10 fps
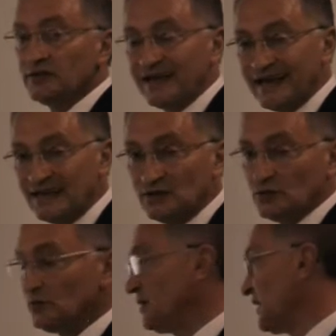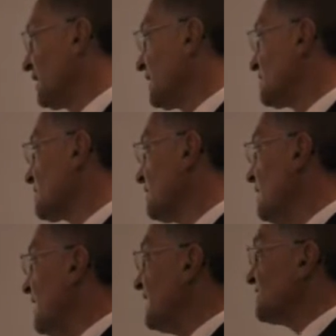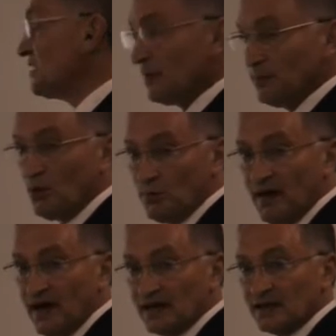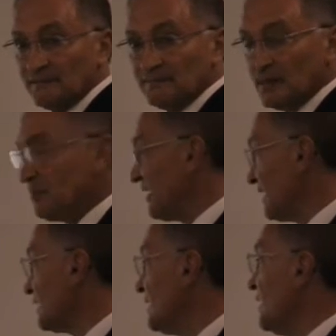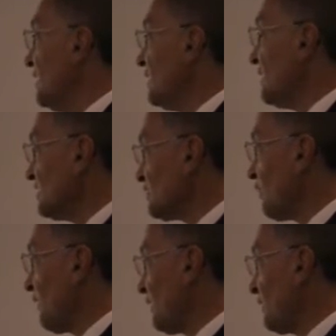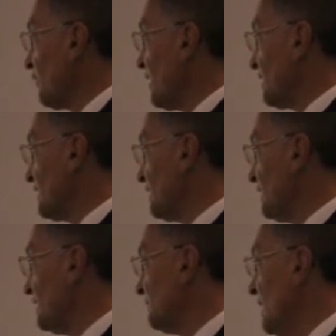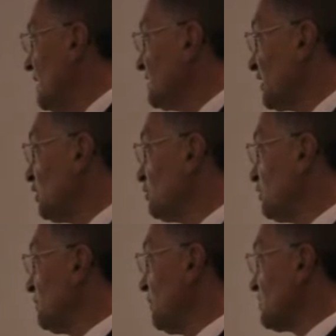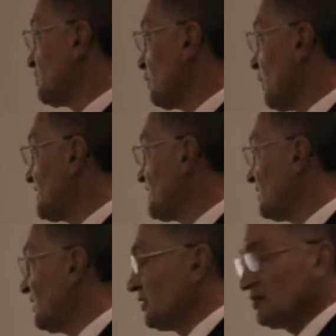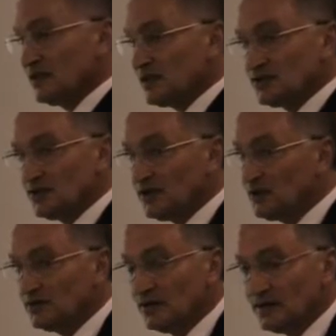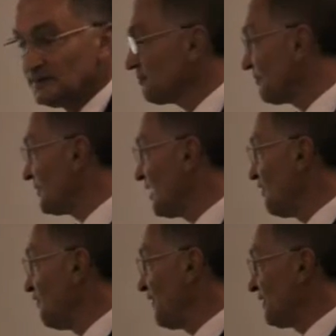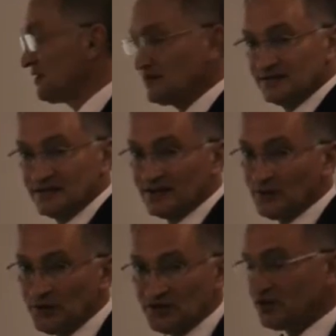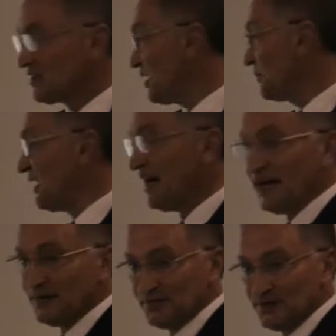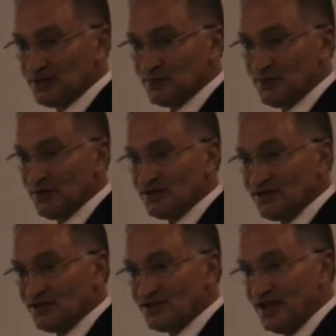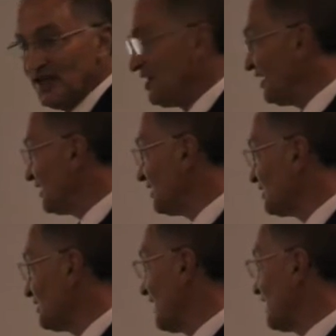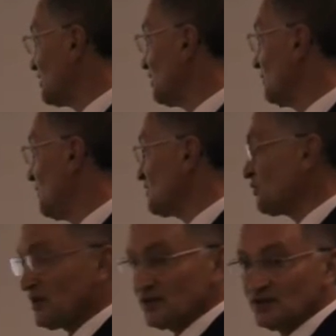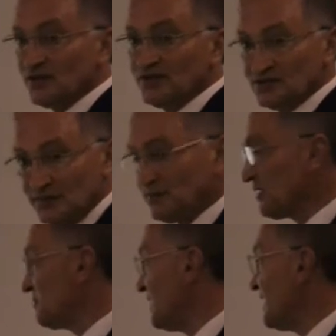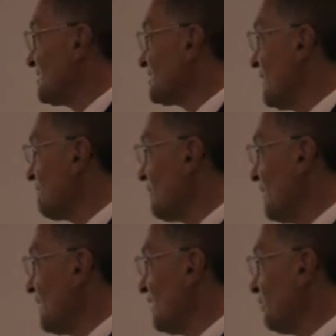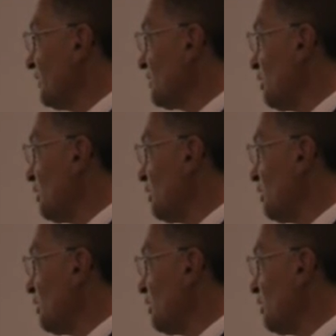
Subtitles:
to their literal meaning. So it's in the ballpark, meaning, it's roughly right. To kill two birds with one stone, there's no feathered creature going to be harmed in this process. Killing two birds with one stone simply means that we're